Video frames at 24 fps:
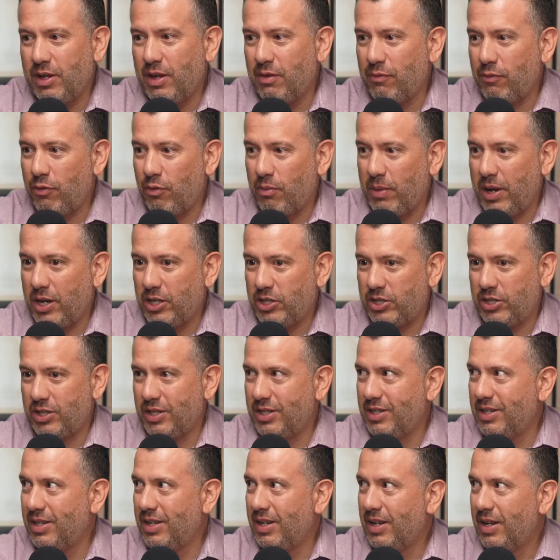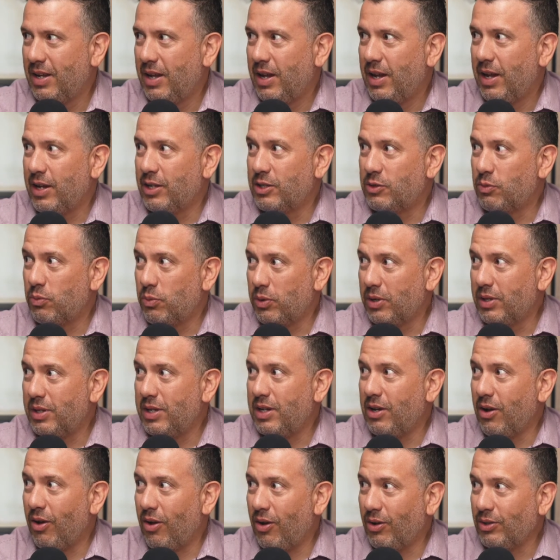information is
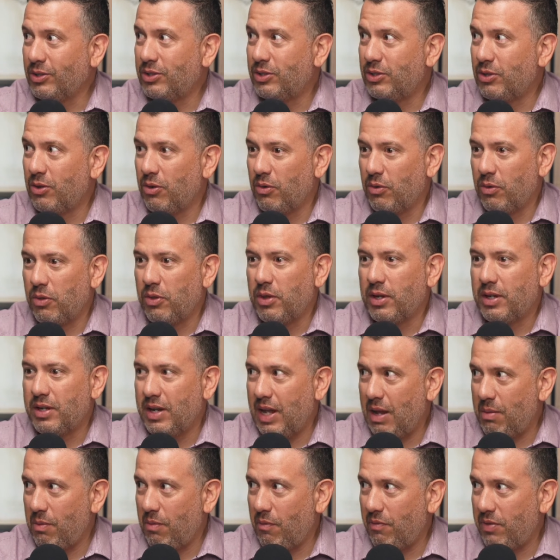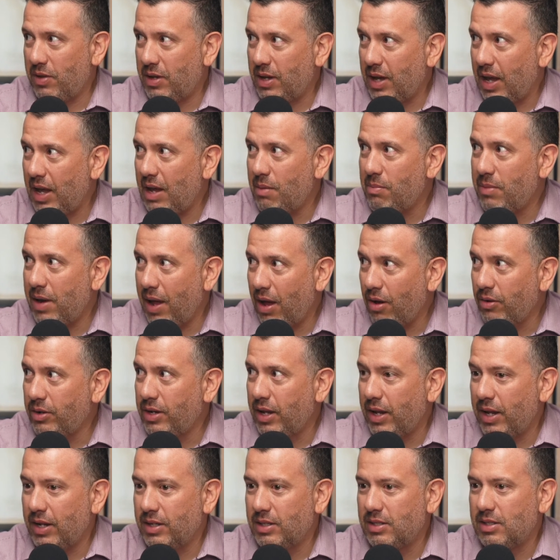really also the name of the game
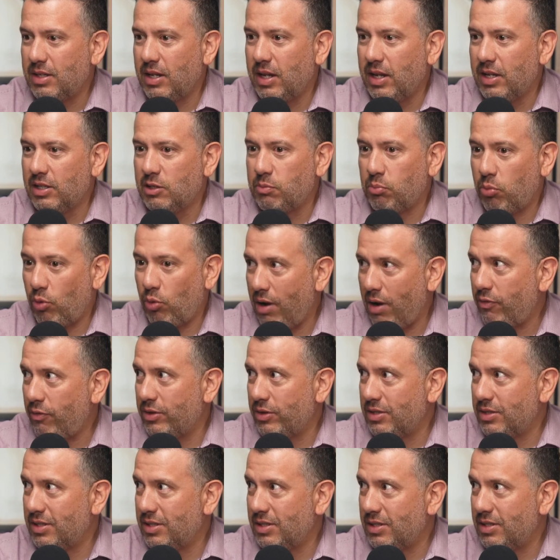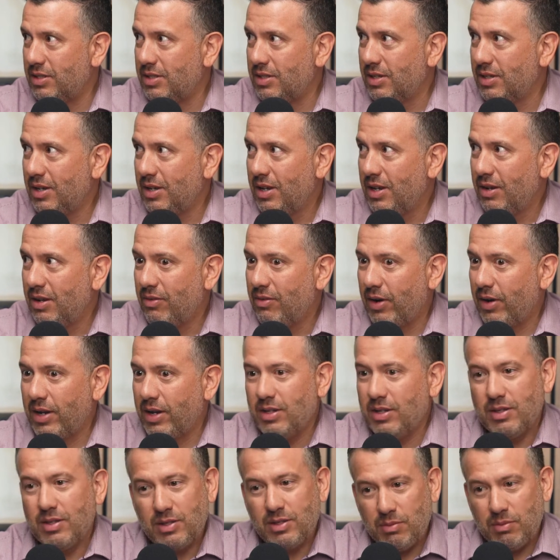nowadays is preferences,
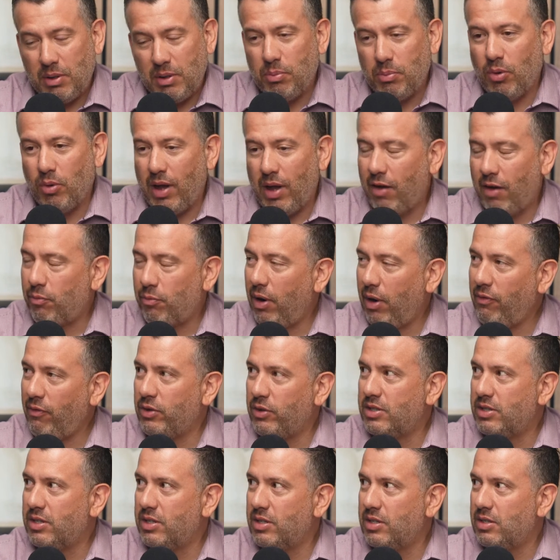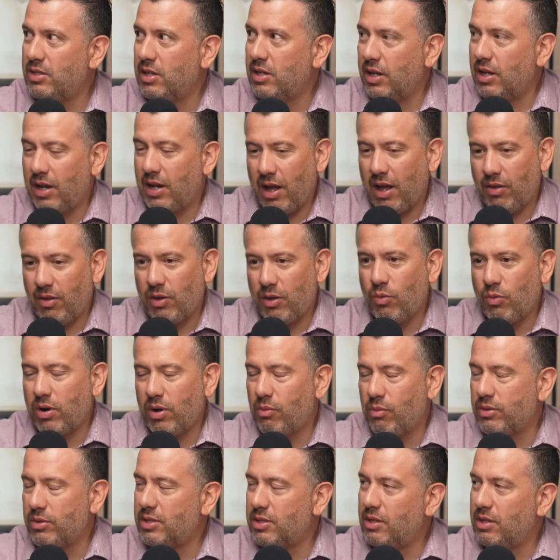right? People have preferences in how they want
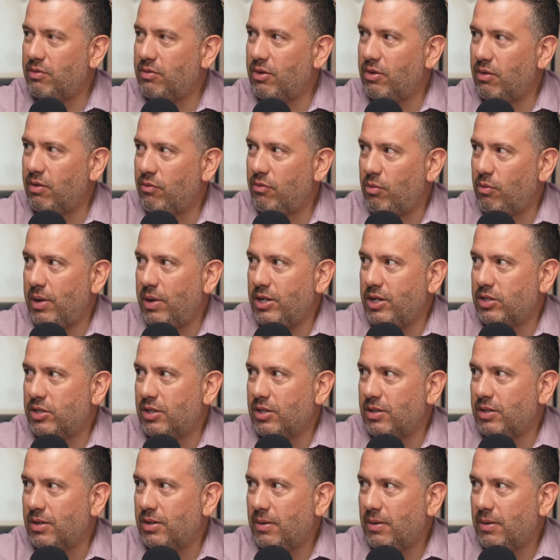to receive their information.